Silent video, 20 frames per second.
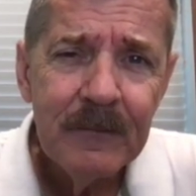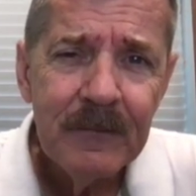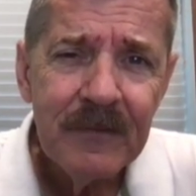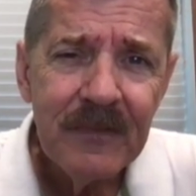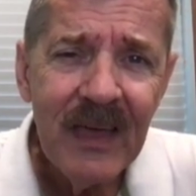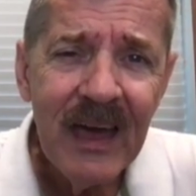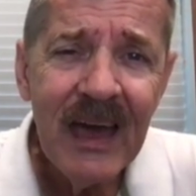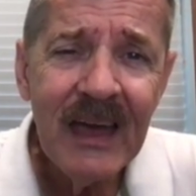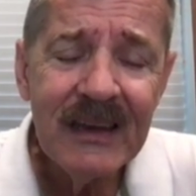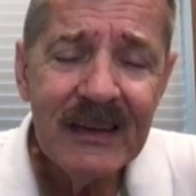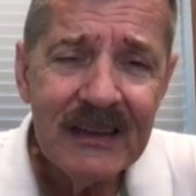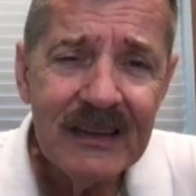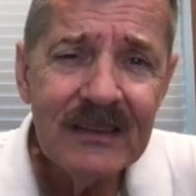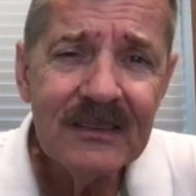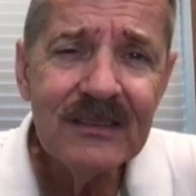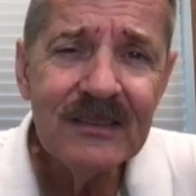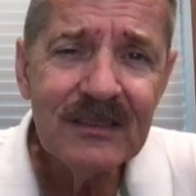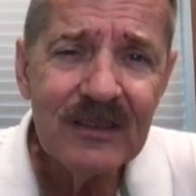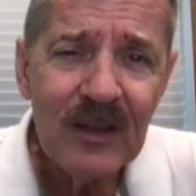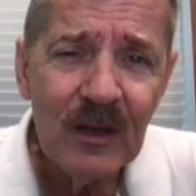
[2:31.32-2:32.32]
that
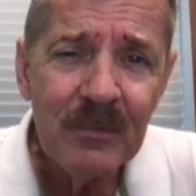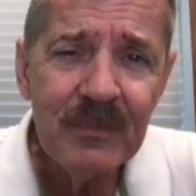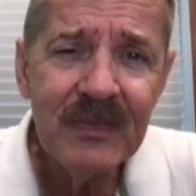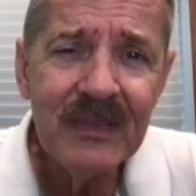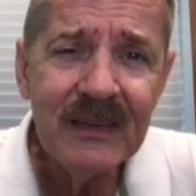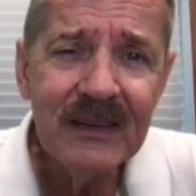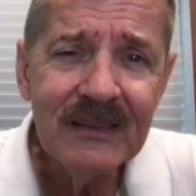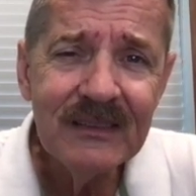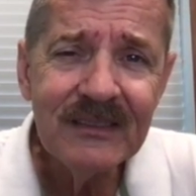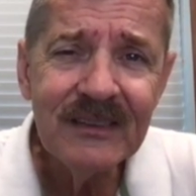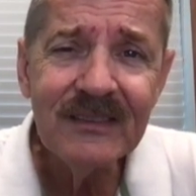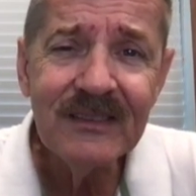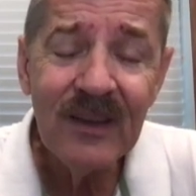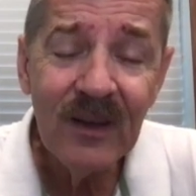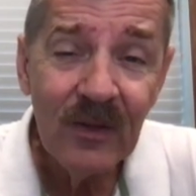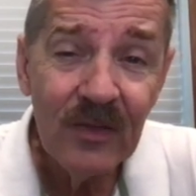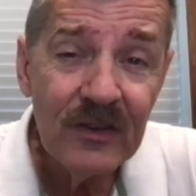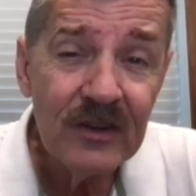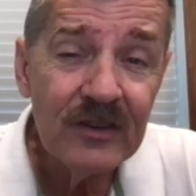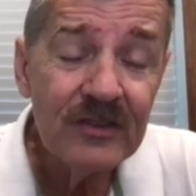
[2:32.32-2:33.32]
is something to
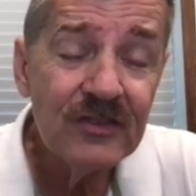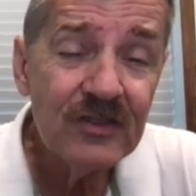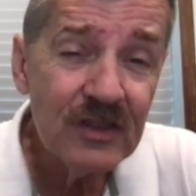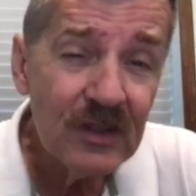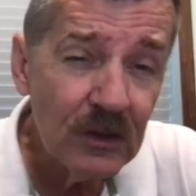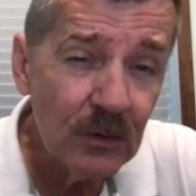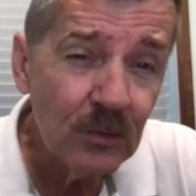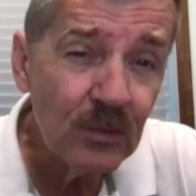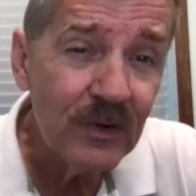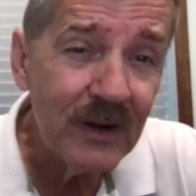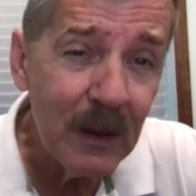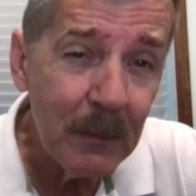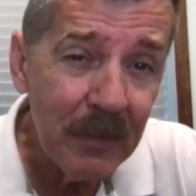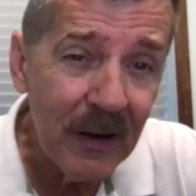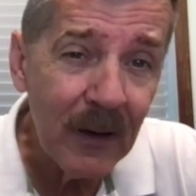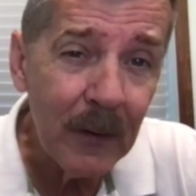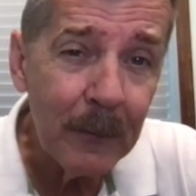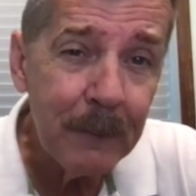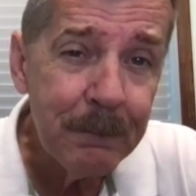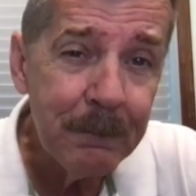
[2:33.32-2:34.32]
tell their children
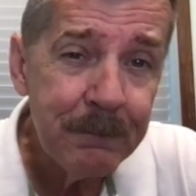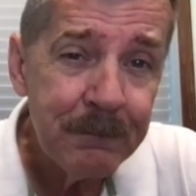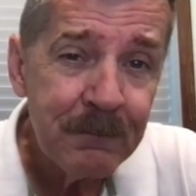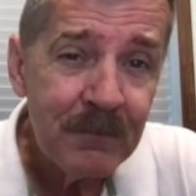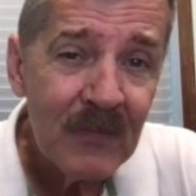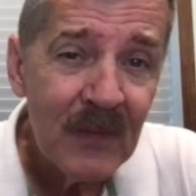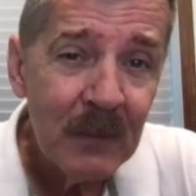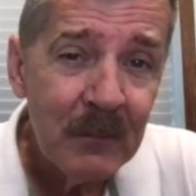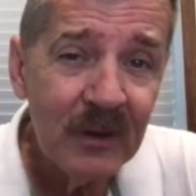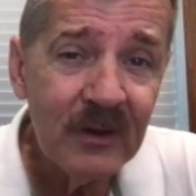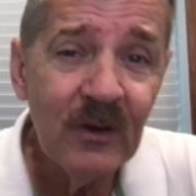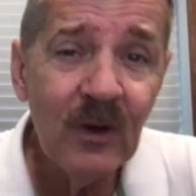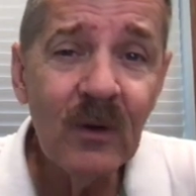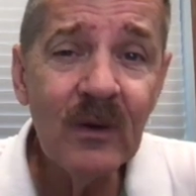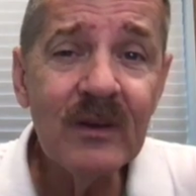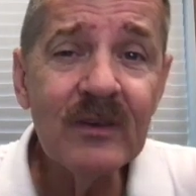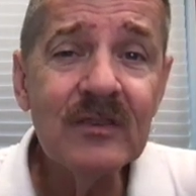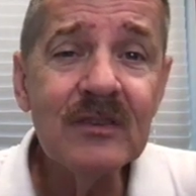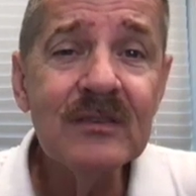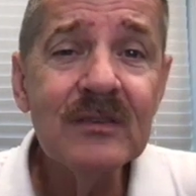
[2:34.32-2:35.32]
about. But
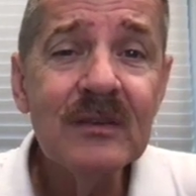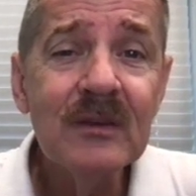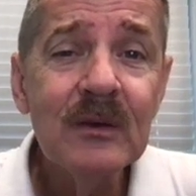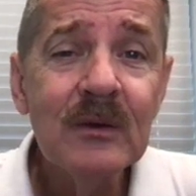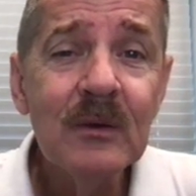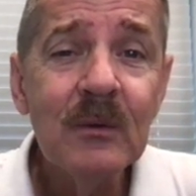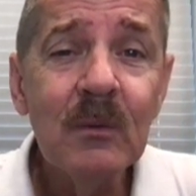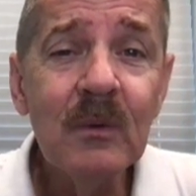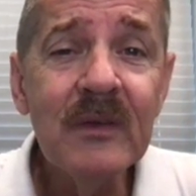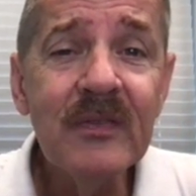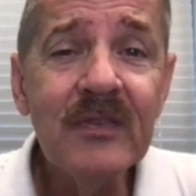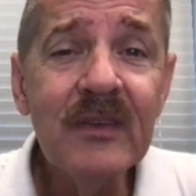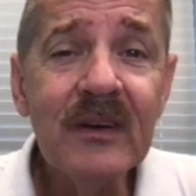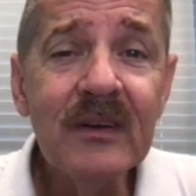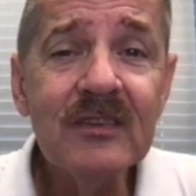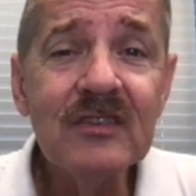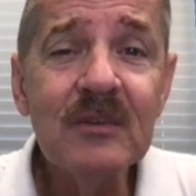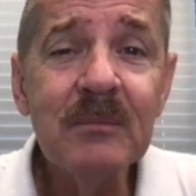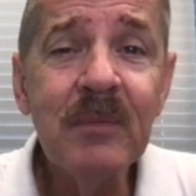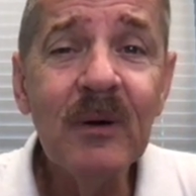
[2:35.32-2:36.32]
notice what they're
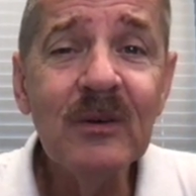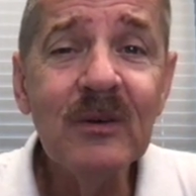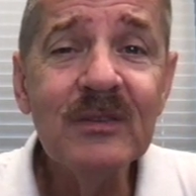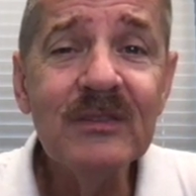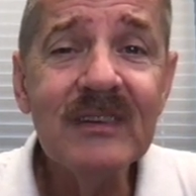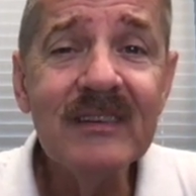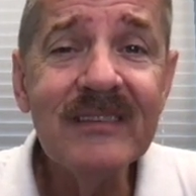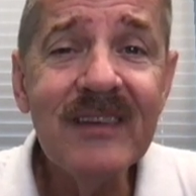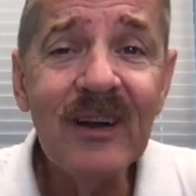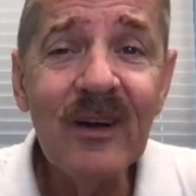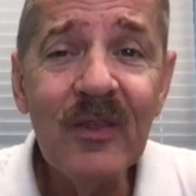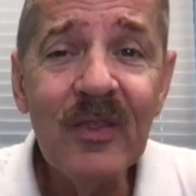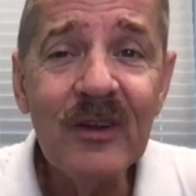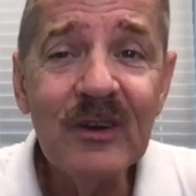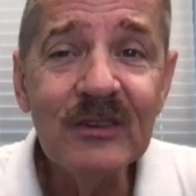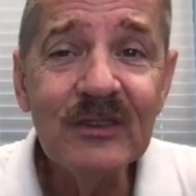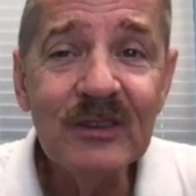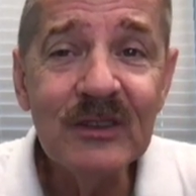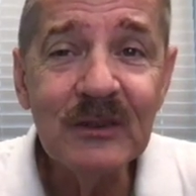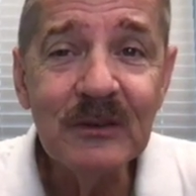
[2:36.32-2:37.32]
supposed to tell
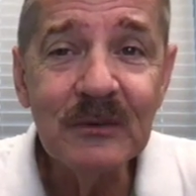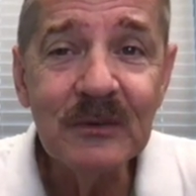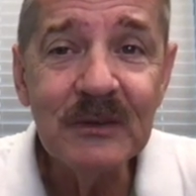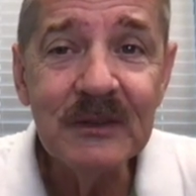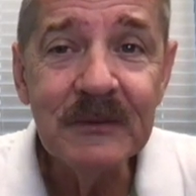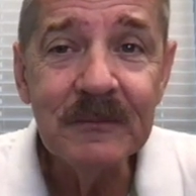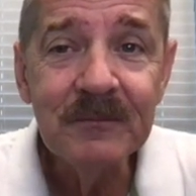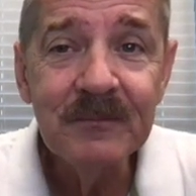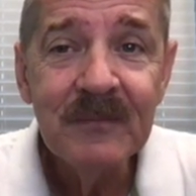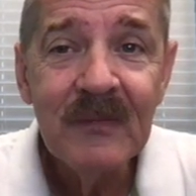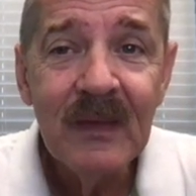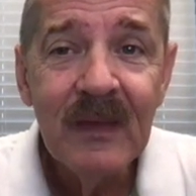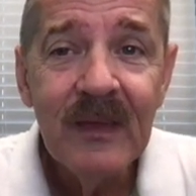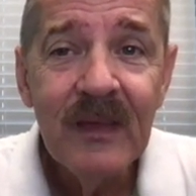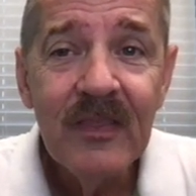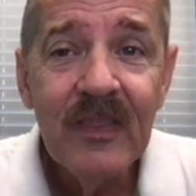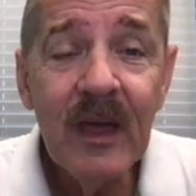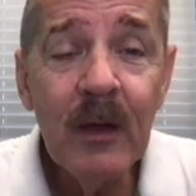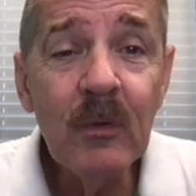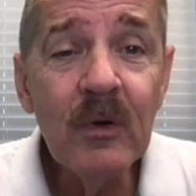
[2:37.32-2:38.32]
their children.
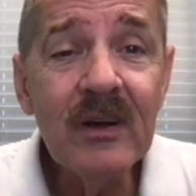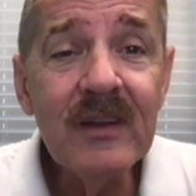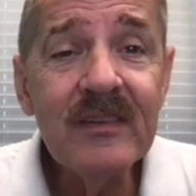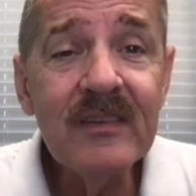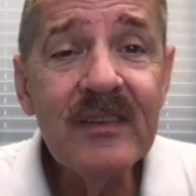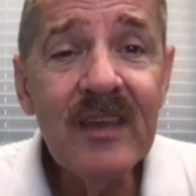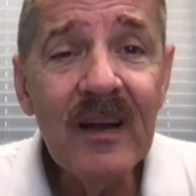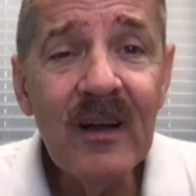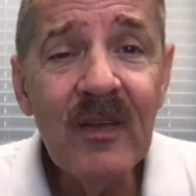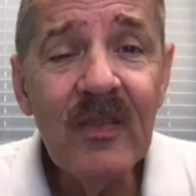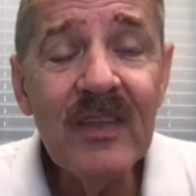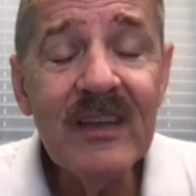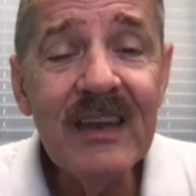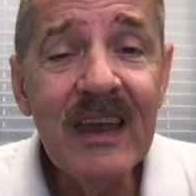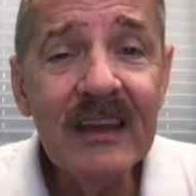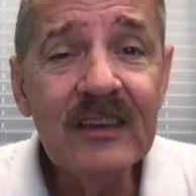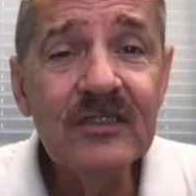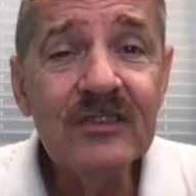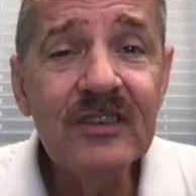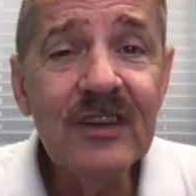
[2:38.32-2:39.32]
They were to tell the
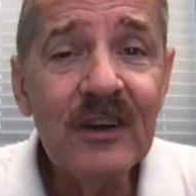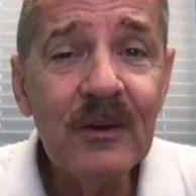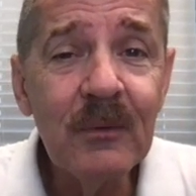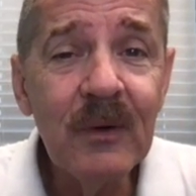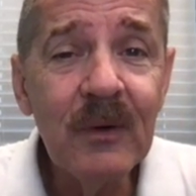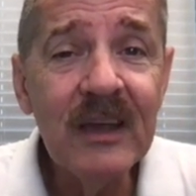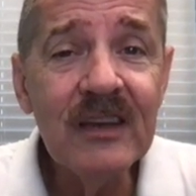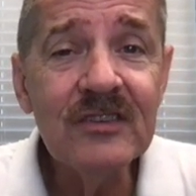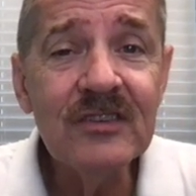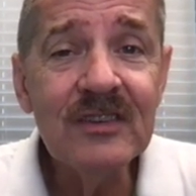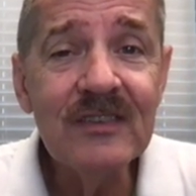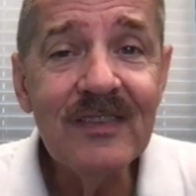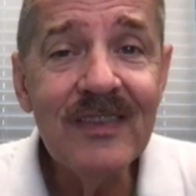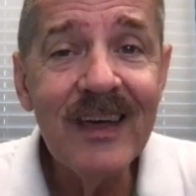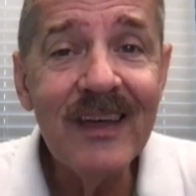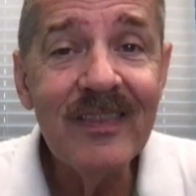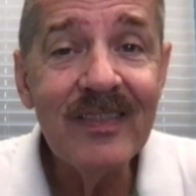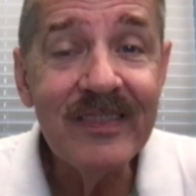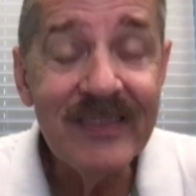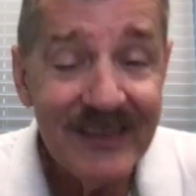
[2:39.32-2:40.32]
next generation
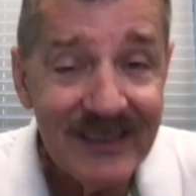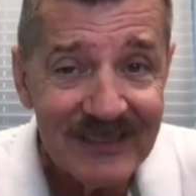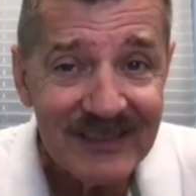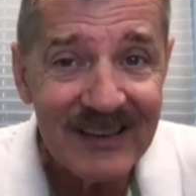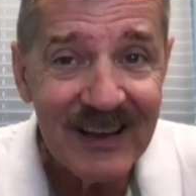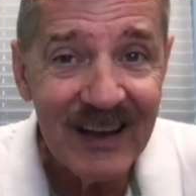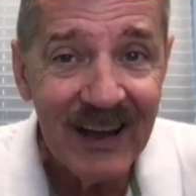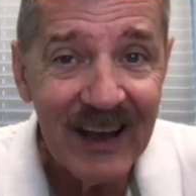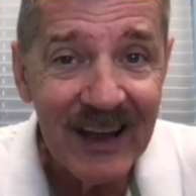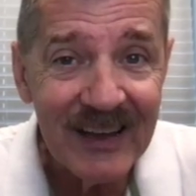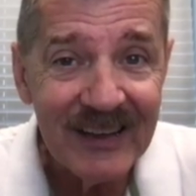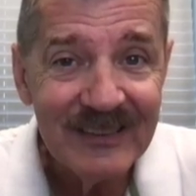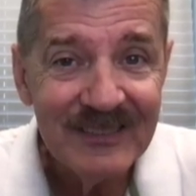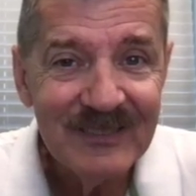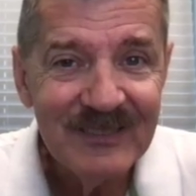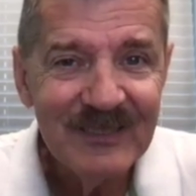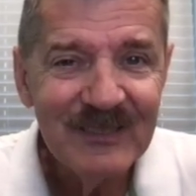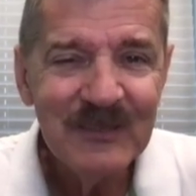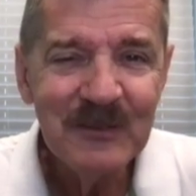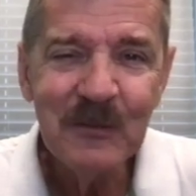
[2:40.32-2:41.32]
that this God
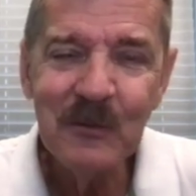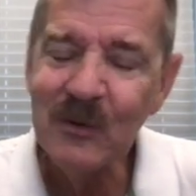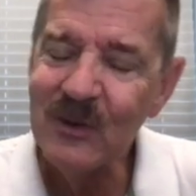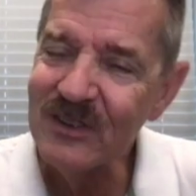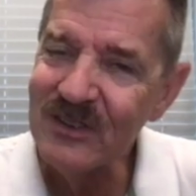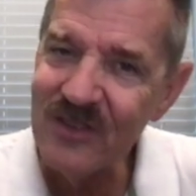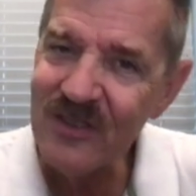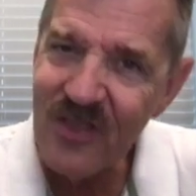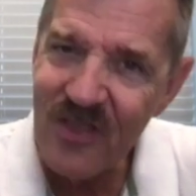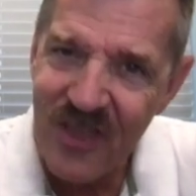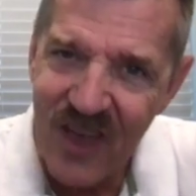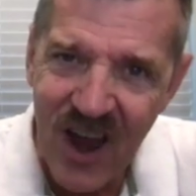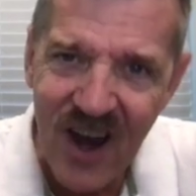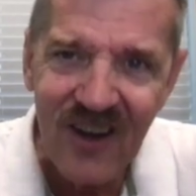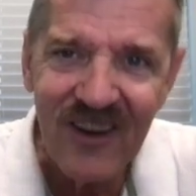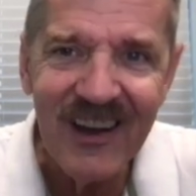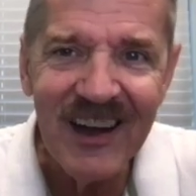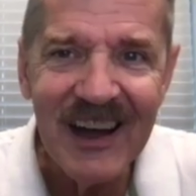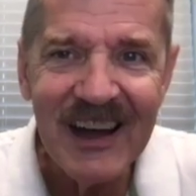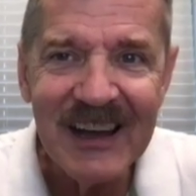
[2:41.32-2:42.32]
was their
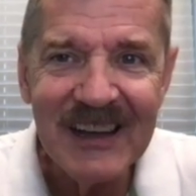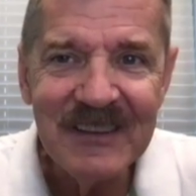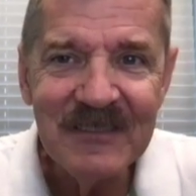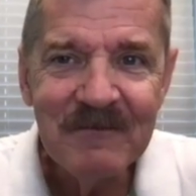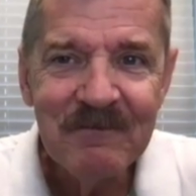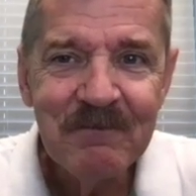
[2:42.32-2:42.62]
God